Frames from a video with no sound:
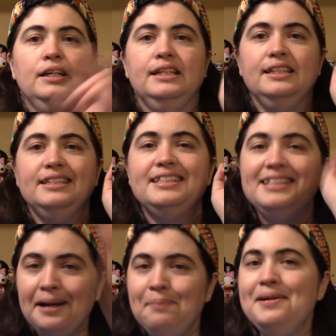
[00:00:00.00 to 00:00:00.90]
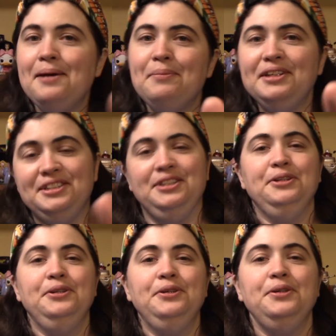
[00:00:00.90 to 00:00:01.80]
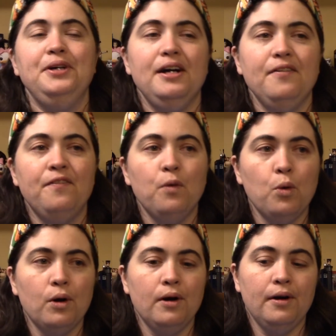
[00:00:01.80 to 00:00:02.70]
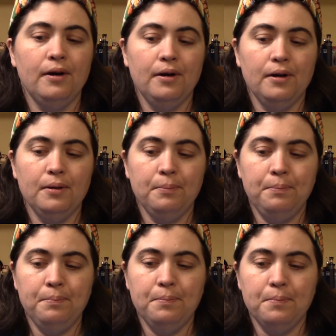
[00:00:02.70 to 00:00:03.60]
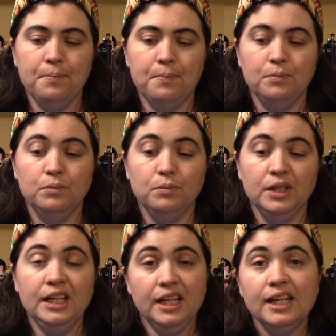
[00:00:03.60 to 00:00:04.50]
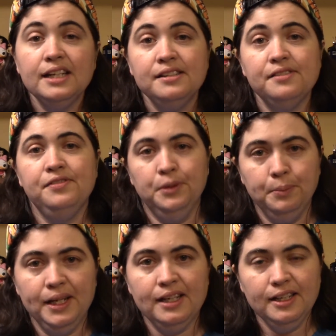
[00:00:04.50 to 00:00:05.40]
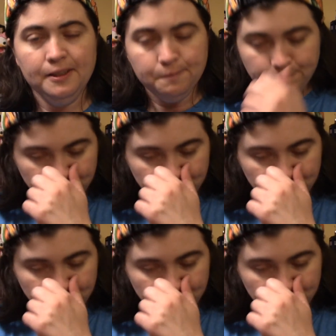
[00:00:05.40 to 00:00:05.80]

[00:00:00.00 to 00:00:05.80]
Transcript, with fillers: step number two for getting into filmmaking